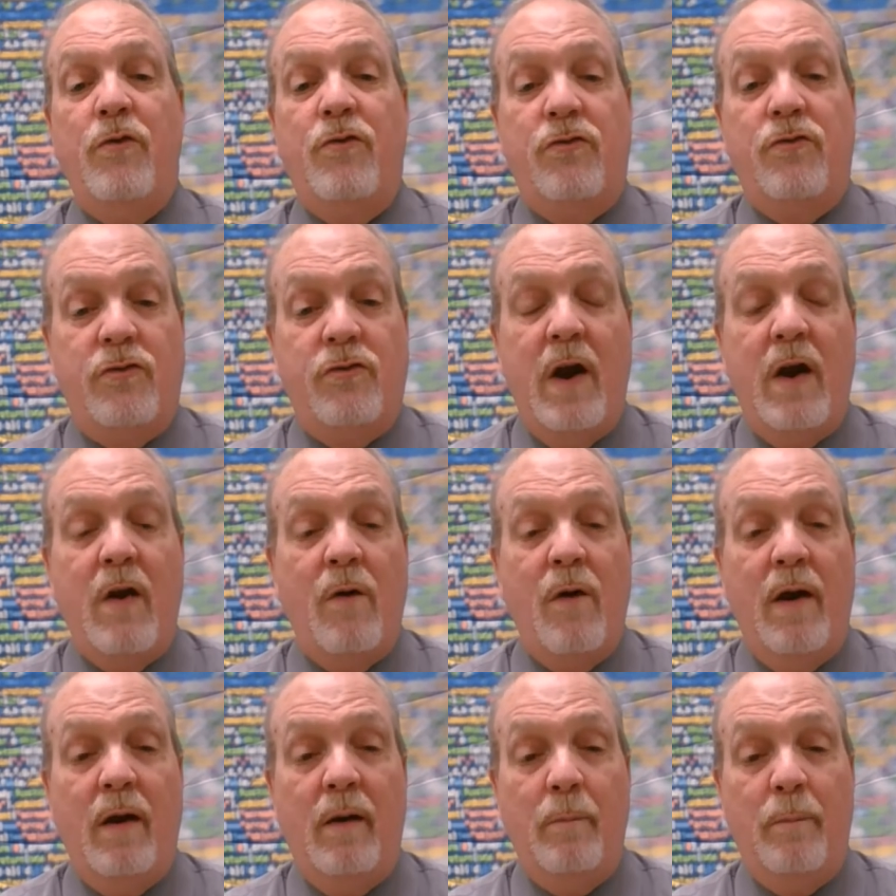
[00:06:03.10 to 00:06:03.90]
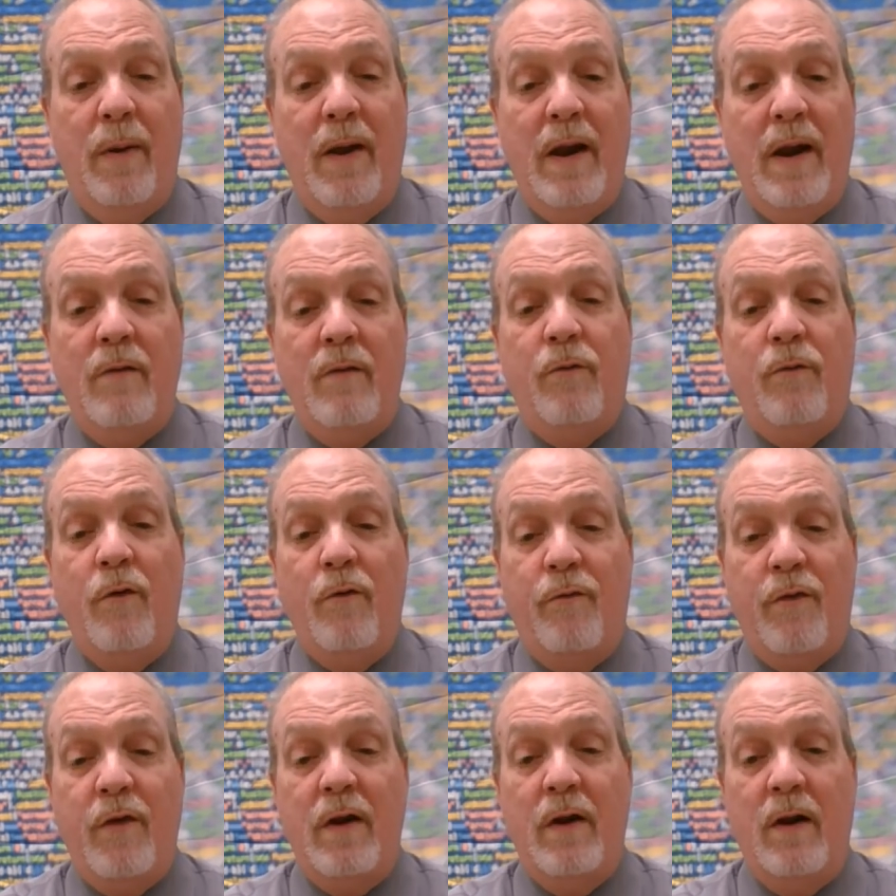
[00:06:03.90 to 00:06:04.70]
sharing painful
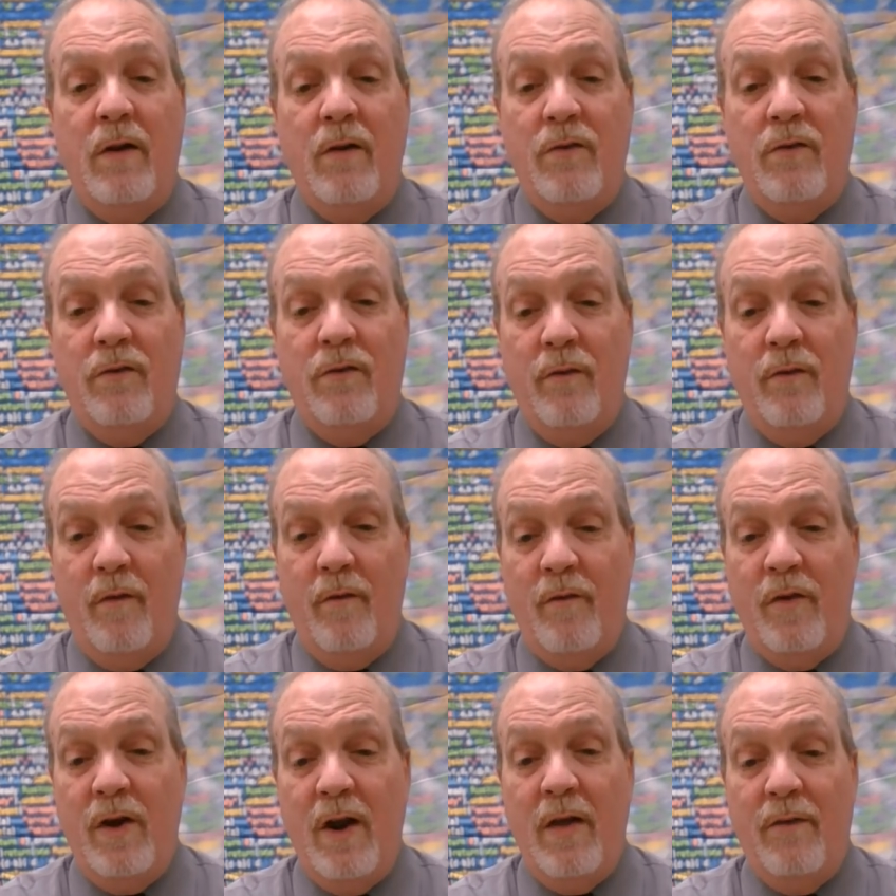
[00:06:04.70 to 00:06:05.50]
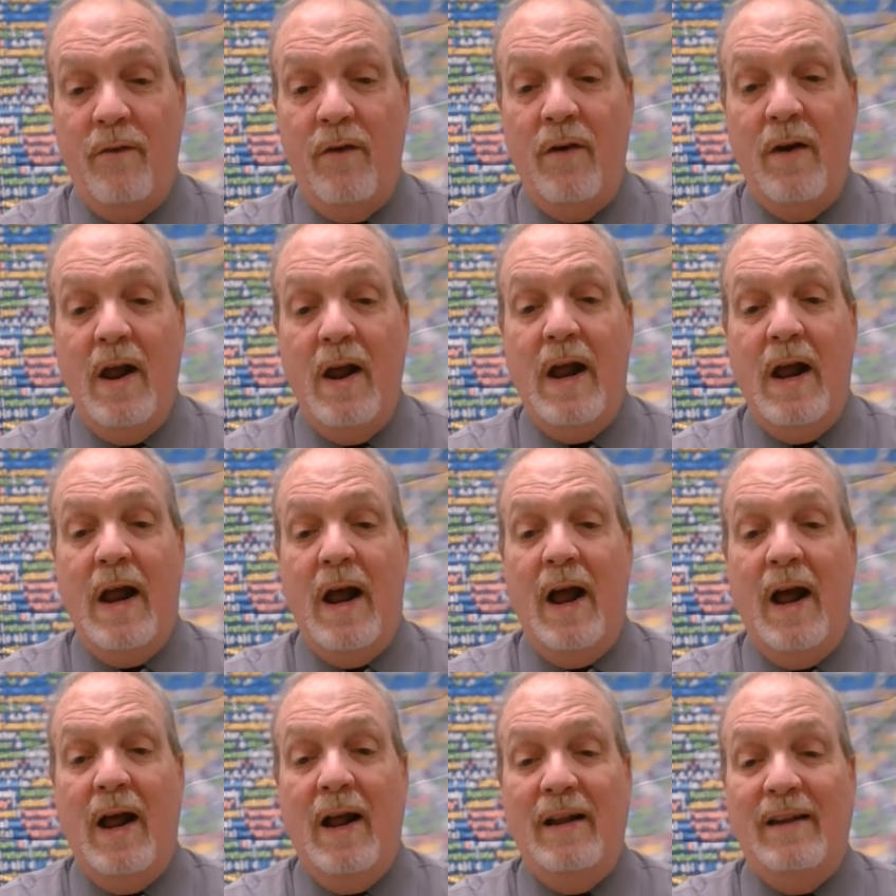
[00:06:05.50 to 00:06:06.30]
feelings of another,
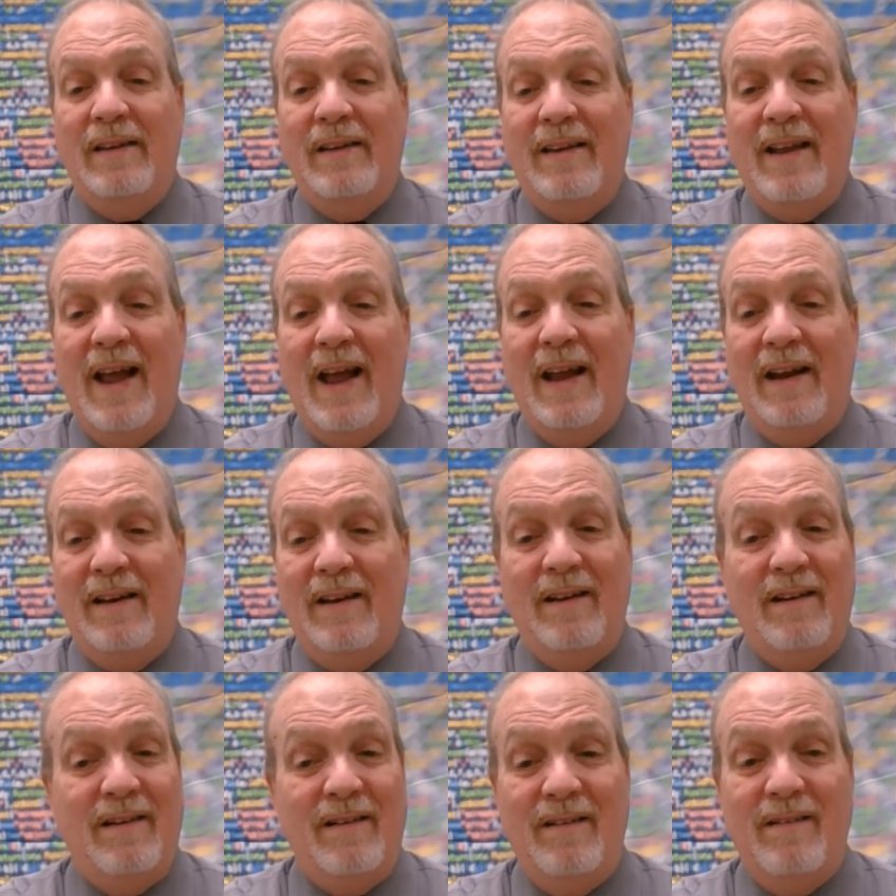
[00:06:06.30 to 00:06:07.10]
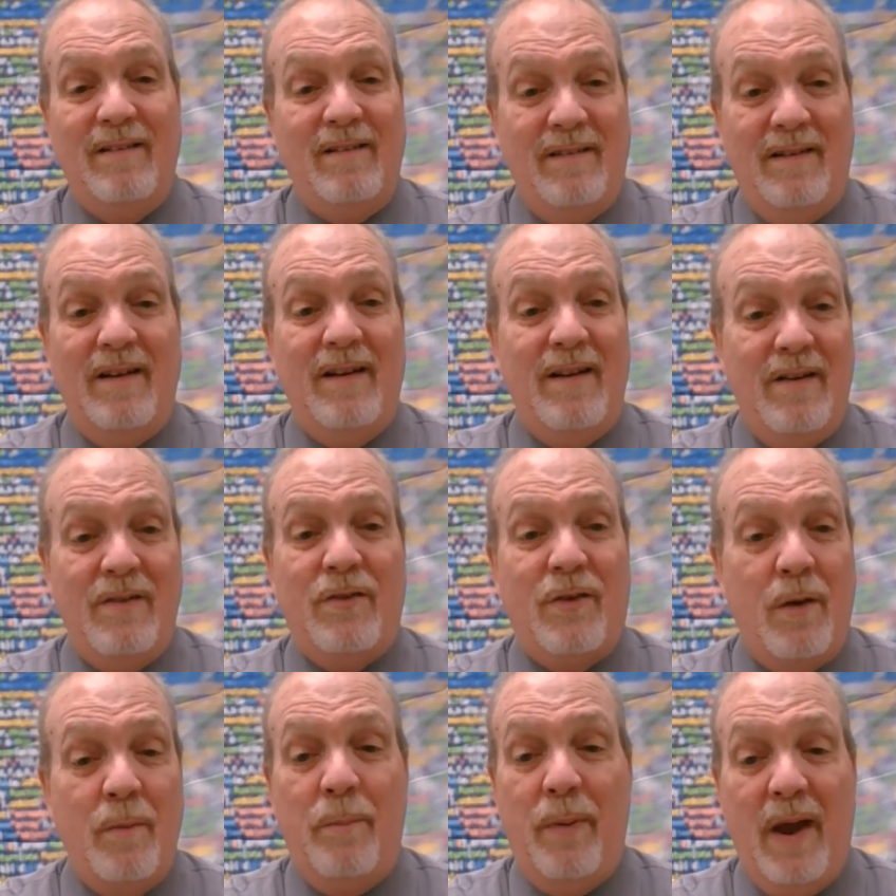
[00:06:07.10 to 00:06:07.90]
uh, that is
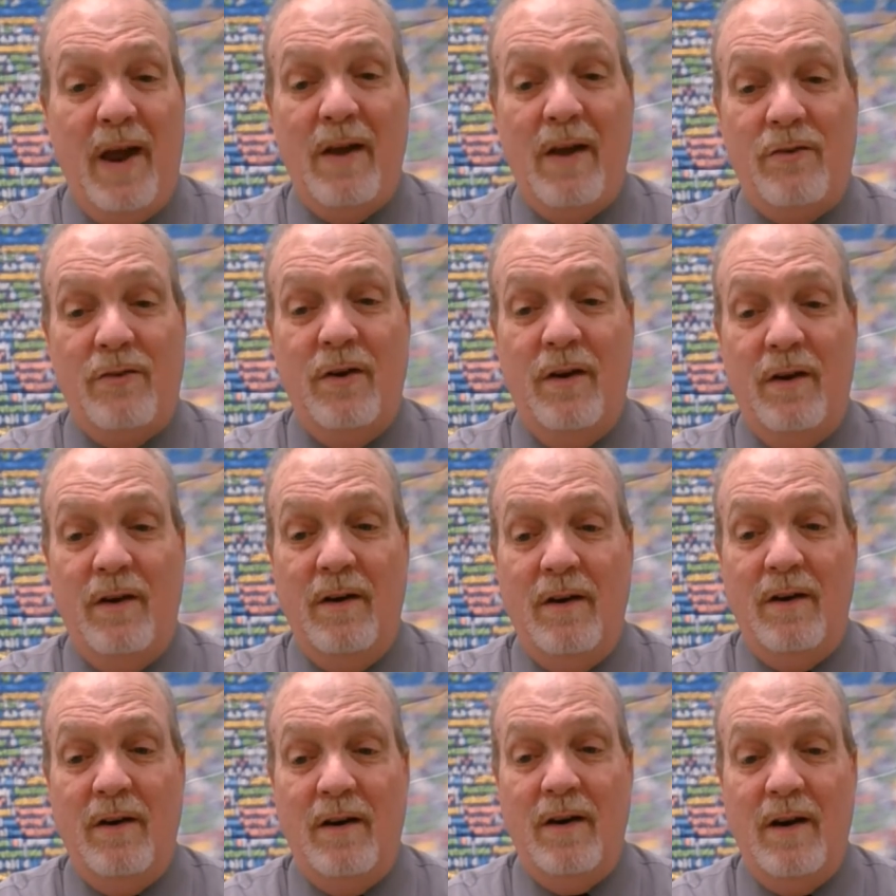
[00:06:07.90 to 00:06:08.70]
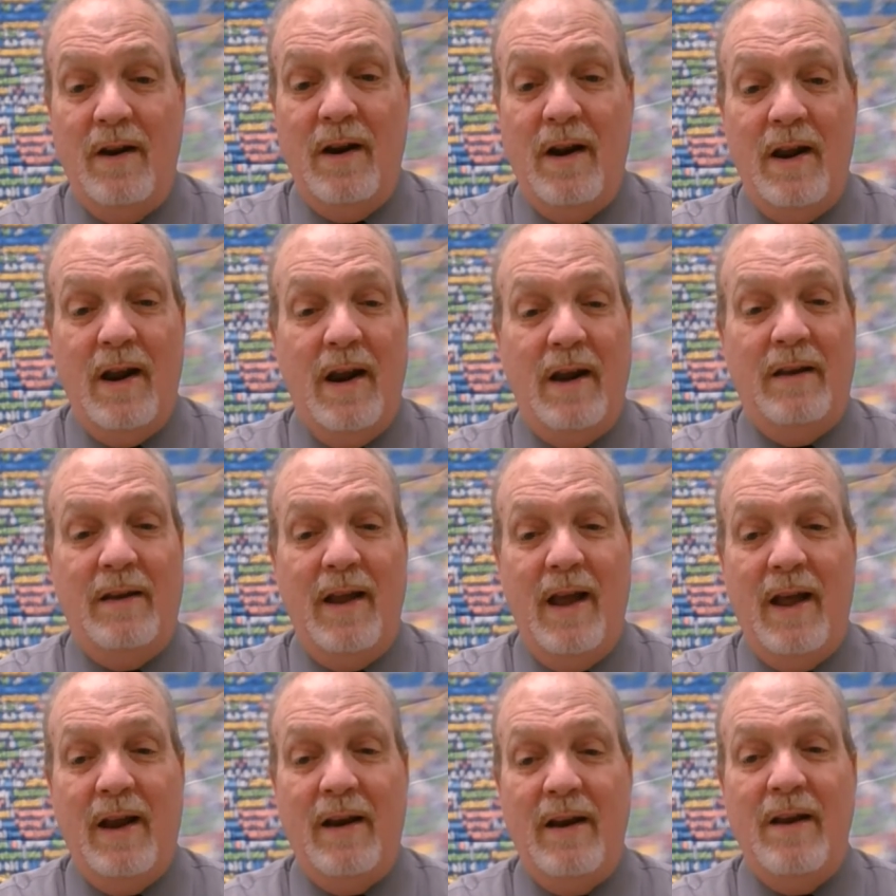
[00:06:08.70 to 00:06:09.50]
compassion. And
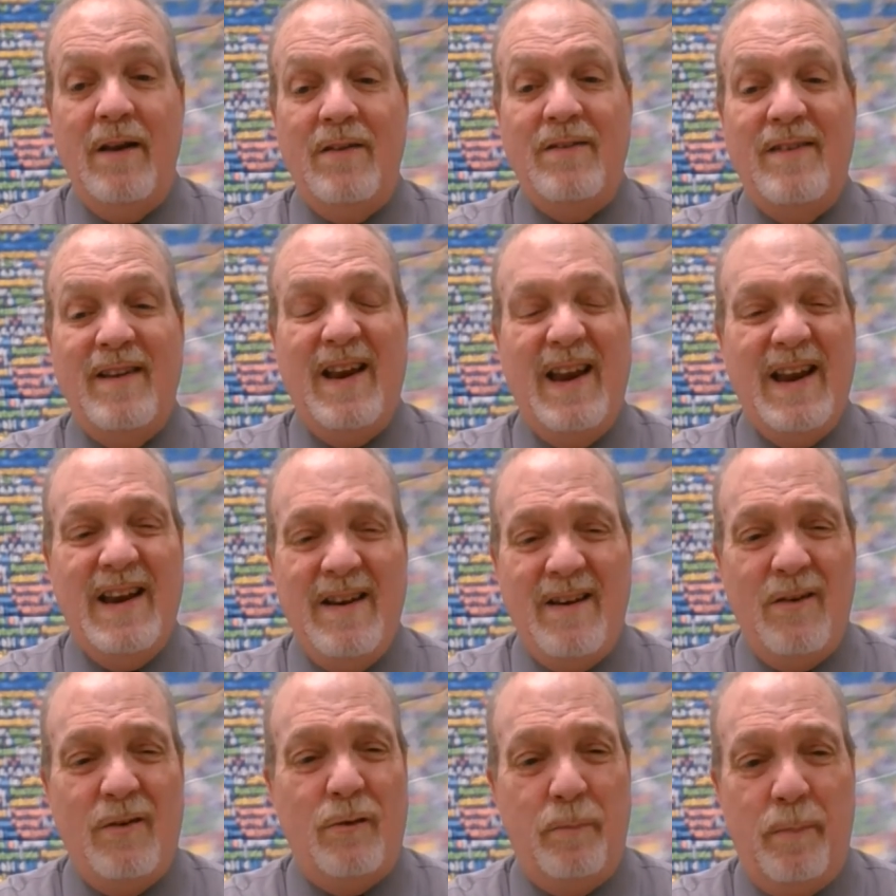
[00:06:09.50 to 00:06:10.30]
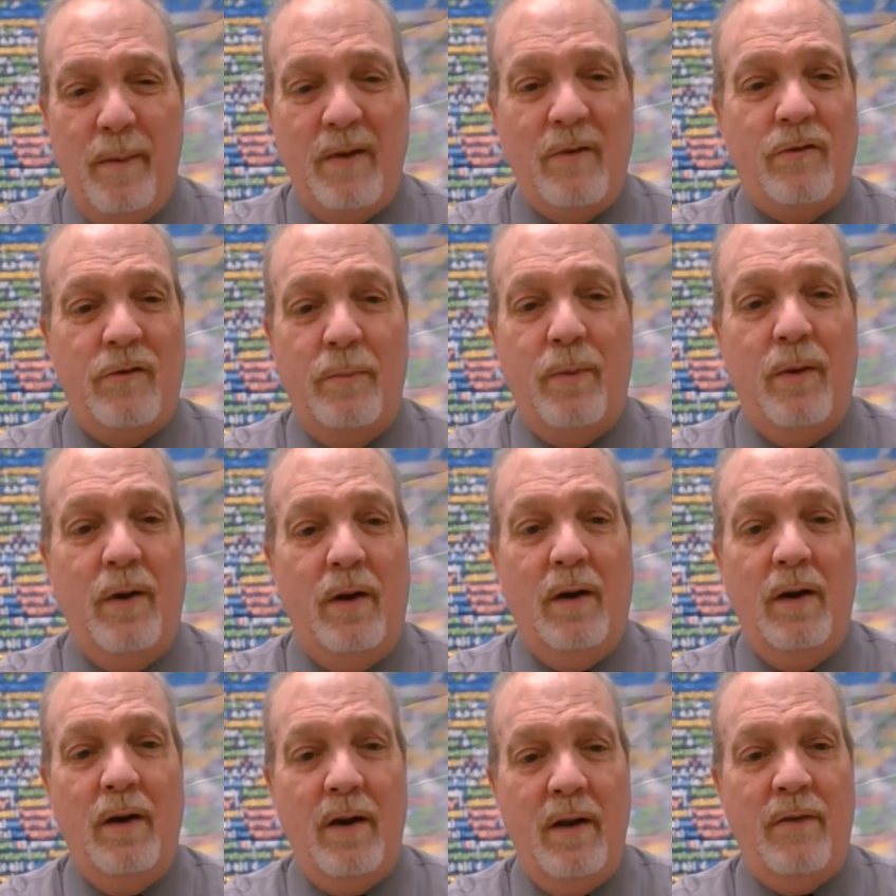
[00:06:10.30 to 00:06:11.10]
that is
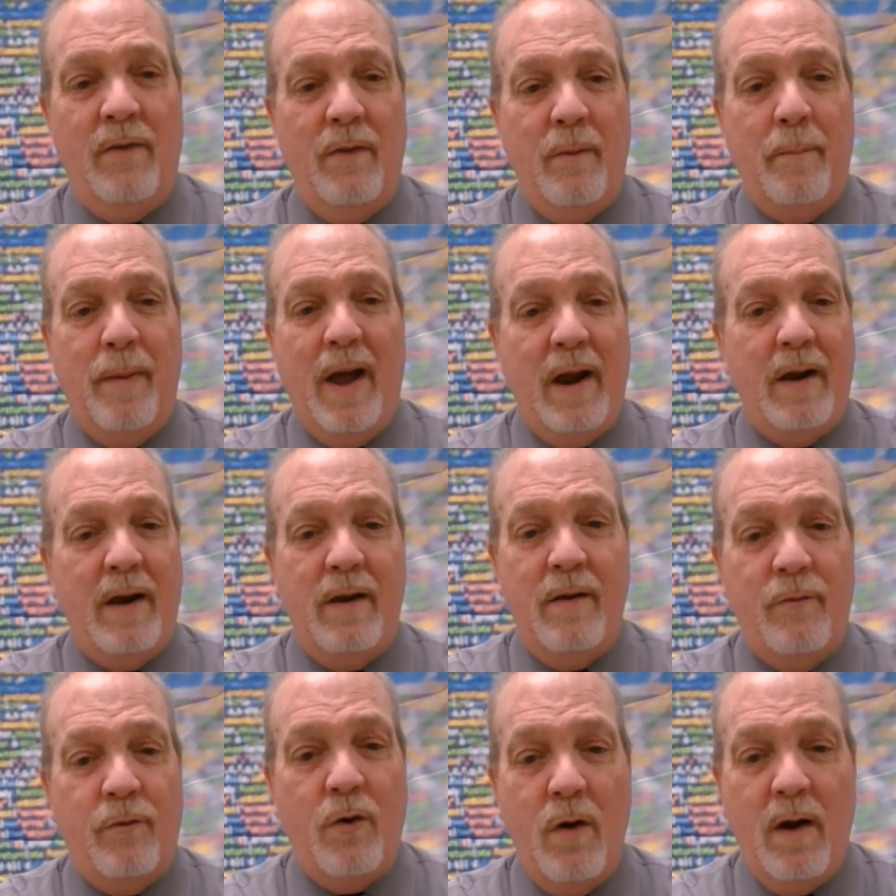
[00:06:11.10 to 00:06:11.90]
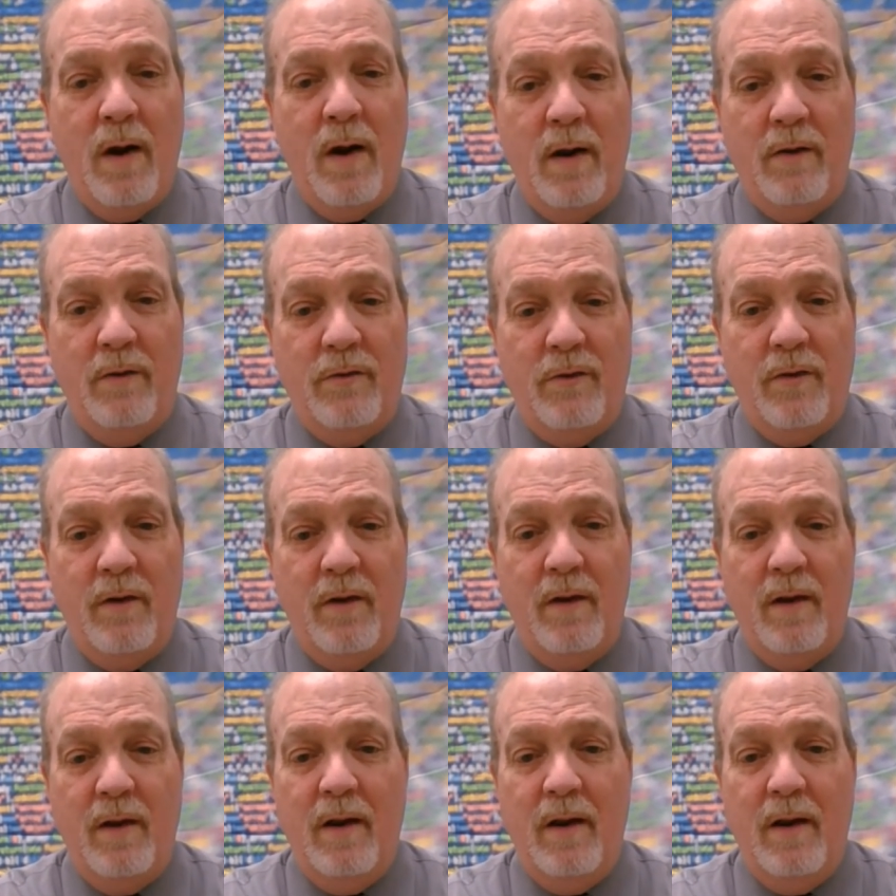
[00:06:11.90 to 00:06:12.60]
indispensable in the body of Christ.